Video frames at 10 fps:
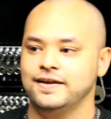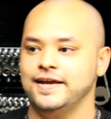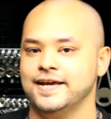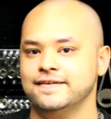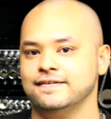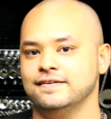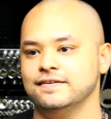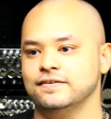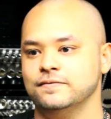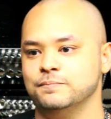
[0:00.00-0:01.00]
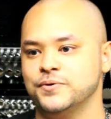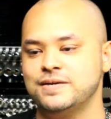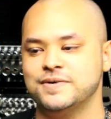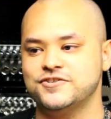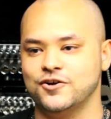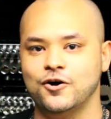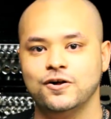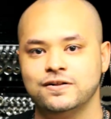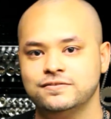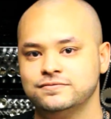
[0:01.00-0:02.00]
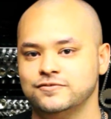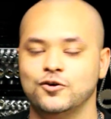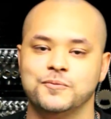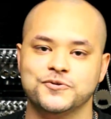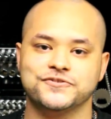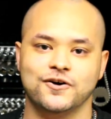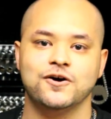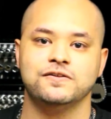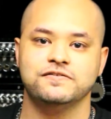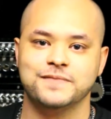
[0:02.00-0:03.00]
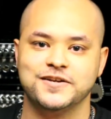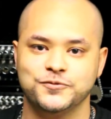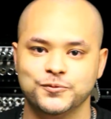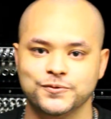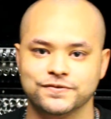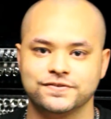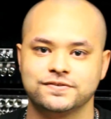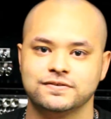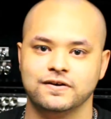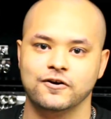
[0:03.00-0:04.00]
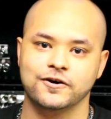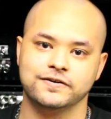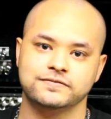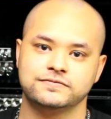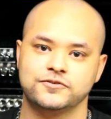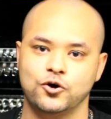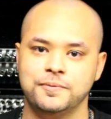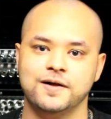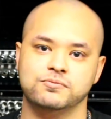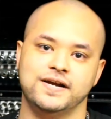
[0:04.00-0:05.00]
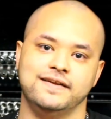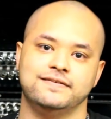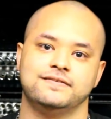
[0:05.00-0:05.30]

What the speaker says: And pretty much almost all of my tools are Cobalt brand.